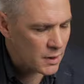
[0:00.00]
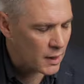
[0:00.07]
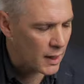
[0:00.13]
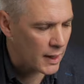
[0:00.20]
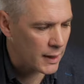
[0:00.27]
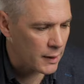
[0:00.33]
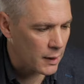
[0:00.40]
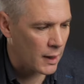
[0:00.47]

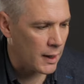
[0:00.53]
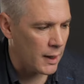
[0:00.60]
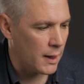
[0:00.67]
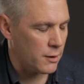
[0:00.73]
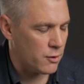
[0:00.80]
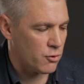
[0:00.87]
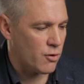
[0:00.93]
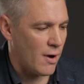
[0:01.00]
I
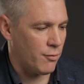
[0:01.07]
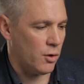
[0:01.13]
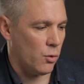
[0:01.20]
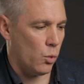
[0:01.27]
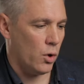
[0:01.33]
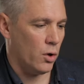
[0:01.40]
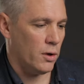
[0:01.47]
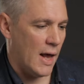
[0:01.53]
traveled the
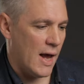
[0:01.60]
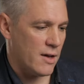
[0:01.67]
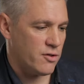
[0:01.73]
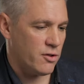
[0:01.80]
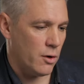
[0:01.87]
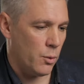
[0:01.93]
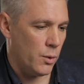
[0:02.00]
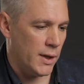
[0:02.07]
world
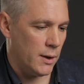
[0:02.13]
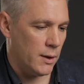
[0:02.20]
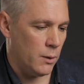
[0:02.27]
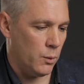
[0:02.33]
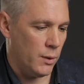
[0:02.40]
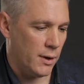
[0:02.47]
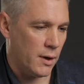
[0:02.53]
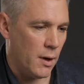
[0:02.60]
last year
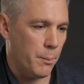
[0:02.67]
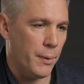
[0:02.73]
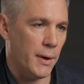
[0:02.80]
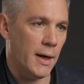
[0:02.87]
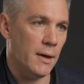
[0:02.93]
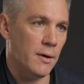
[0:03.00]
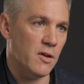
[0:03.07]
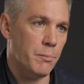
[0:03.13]
with a
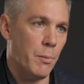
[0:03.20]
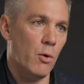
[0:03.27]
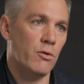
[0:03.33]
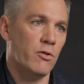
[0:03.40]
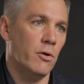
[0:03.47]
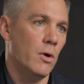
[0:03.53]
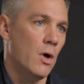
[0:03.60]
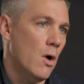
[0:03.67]
company and
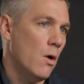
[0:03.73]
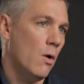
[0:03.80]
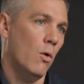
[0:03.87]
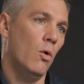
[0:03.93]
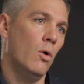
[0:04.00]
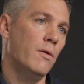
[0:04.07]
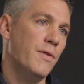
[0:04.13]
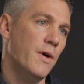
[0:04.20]
spoke to
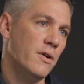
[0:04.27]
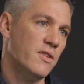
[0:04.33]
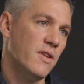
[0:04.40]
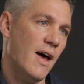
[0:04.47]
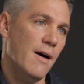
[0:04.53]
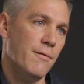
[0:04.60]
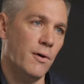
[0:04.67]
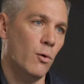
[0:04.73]
all of their
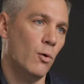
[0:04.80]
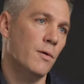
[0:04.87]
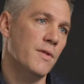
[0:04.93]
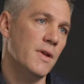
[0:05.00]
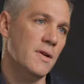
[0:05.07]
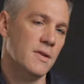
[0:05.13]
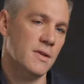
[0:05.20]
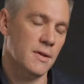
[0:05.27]
staff in all of
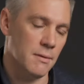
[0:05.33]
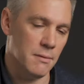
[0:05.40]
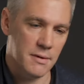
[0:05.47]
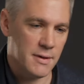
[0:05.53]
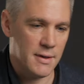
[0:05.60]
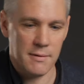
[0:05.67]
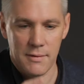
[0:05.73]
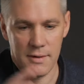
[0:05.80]
these
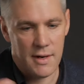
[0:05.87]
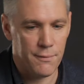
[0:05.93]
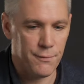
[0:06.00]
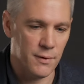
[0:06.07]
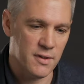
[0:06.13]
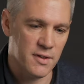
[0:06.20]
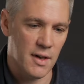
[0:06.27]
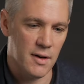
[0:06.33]

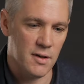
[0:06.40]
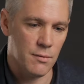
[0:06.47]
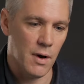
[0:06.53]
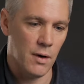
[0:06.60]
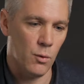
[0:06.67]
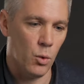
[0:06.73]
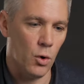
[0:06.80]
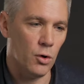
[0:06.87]
different cities
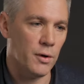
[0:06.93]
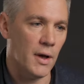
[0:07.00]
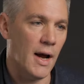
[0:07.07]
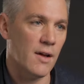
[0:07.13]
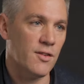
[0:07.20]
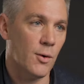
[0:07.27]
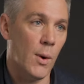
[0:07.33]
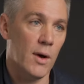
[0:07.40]
around the world. And I
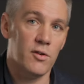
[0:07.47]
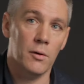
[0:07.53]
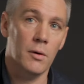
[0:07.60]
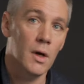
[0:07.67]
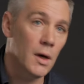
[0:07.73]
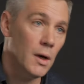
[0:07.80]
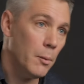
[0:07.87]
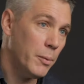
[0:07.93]
asked the question,
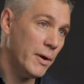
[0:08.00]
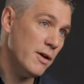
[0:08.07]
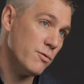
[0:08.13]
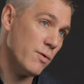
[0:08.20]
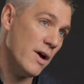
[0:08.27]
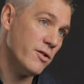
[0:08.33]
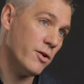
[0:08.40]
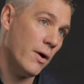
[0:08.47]
please
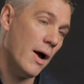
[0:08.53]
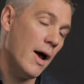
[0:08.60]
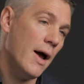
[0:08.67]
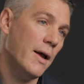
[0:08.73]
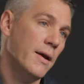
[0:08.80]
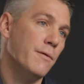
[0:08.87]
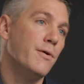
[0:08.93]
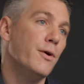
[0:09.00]
raise your
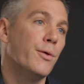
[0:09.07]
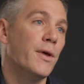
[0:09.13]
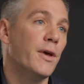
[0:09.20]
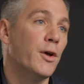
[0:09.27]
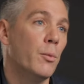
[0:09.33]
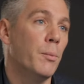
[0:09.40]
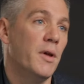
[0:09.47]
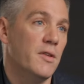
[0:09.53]
hand if you
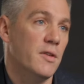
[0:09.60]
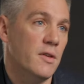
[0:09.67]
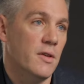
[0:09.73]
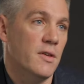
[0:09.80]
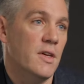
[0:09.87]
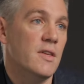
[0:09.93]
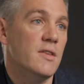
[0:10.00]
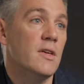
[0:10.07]
think your business
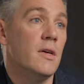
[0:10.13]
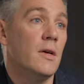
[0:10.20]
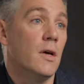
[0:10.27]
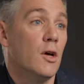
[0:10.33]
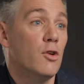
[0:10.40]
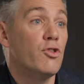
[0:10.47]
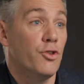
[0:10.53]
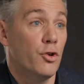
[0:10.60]
is easy
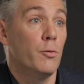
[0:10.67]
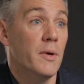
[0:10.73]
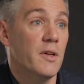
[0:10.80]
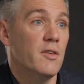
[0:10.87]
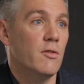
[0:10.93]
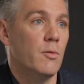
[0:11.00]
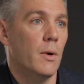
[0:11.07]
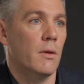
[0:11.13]
to do
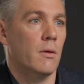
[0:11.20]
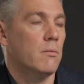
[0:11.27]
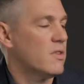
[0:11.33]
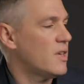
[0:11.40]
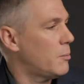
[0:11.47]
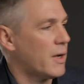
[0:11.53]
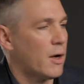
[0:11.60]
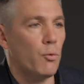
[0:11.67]
business with. It
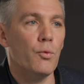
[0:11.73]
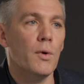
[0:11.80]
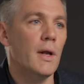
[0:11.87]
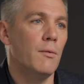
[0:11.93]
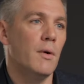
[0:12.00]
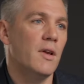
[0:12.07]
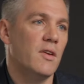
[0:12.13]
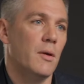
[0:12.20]
seemed like a
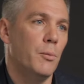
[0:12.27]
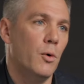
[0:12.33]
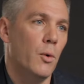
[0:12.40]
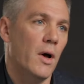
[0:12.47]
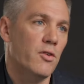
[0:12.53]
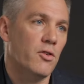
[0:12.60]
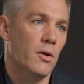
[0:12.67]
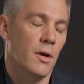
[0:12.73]
really, really simple
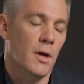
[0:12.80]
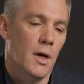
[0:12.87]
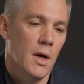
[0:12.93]
question.